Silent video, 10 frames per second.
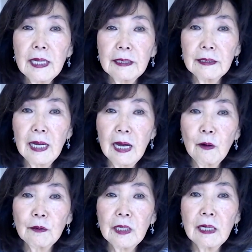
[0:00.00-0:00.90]
and
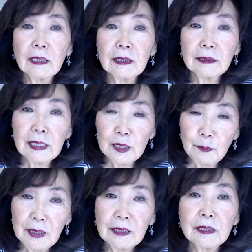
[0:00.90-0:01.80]
now they are
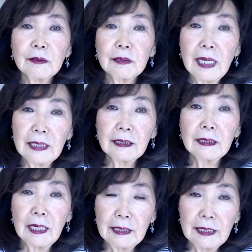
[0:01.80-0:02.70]
expected to take
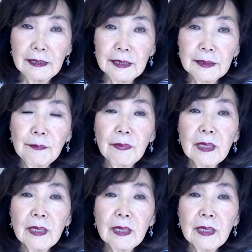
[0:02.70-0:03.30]
clients,